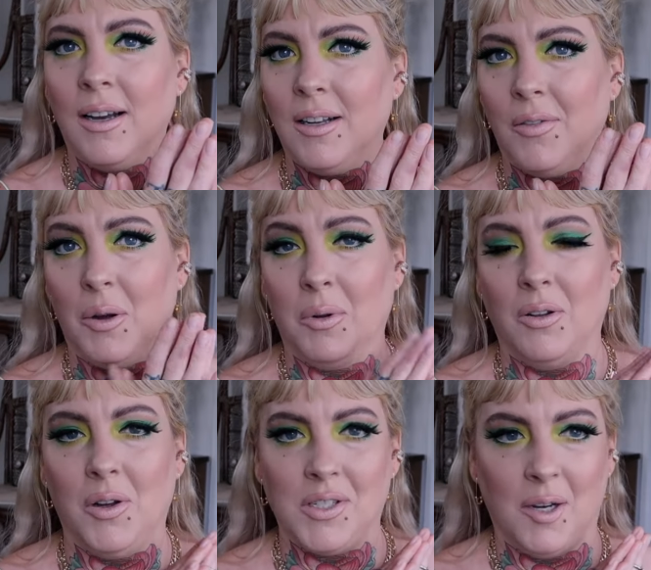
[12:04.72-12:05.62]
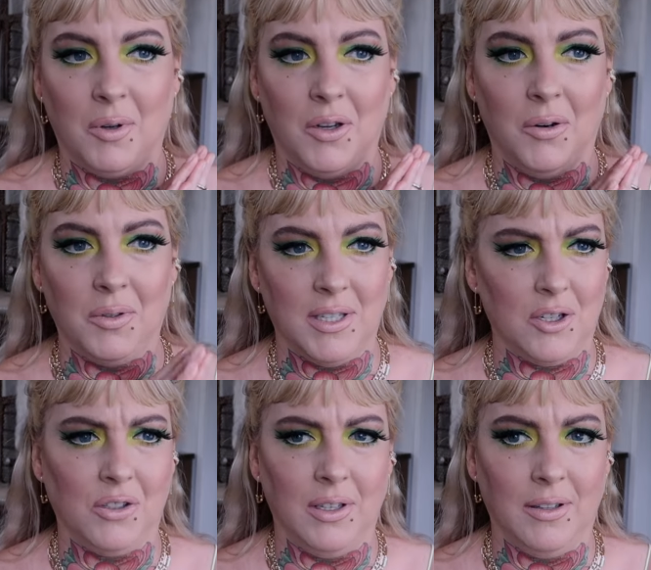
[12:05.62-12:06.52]
I got that one a long time ago. It was
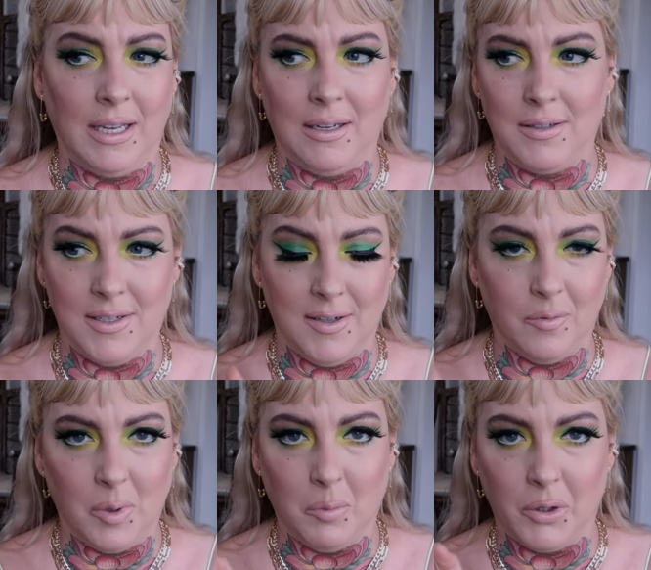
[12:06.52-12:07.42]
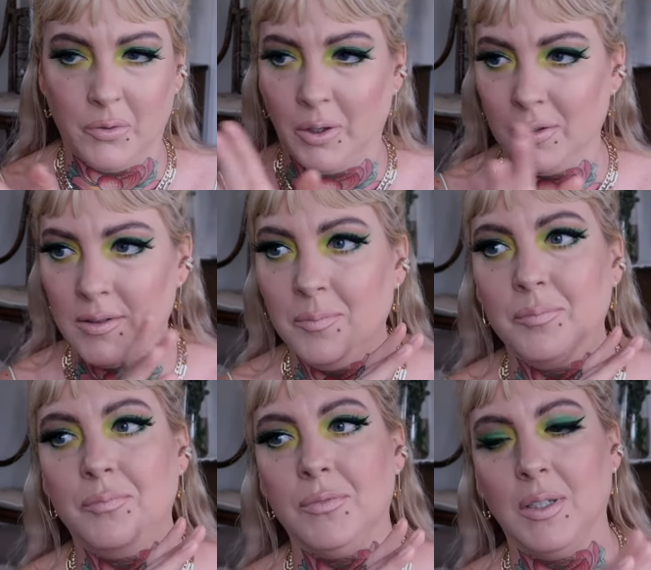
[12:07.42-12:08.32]
actually like an idea of my boyfriend's
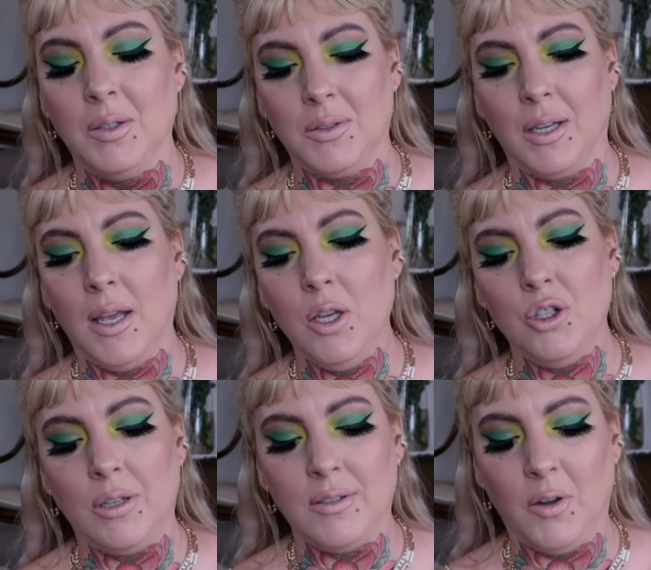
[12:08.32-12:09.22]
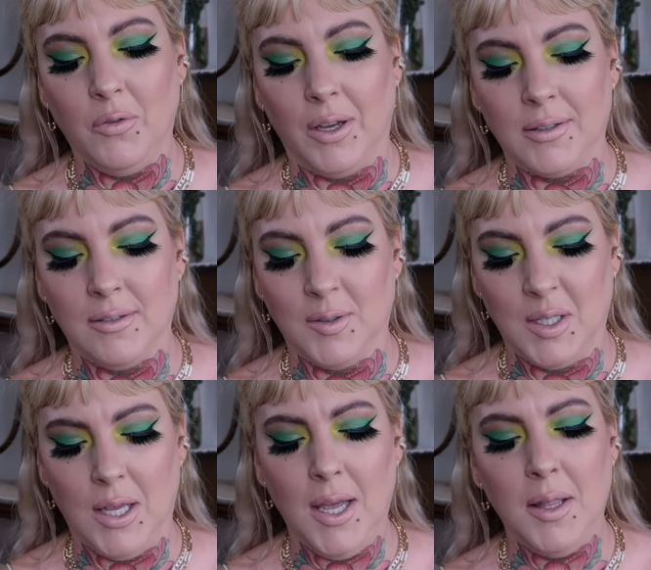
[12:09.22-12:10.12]
and was like, hey, you should get Dollface. And I was
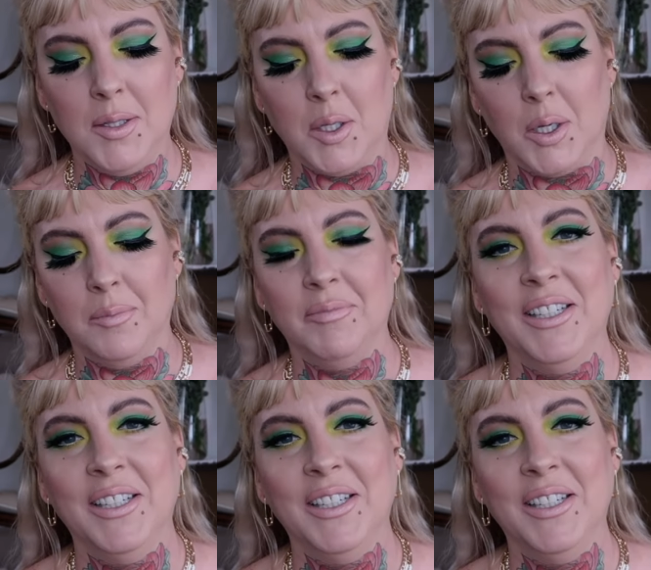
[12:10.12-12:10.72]
like, yeah, that's good.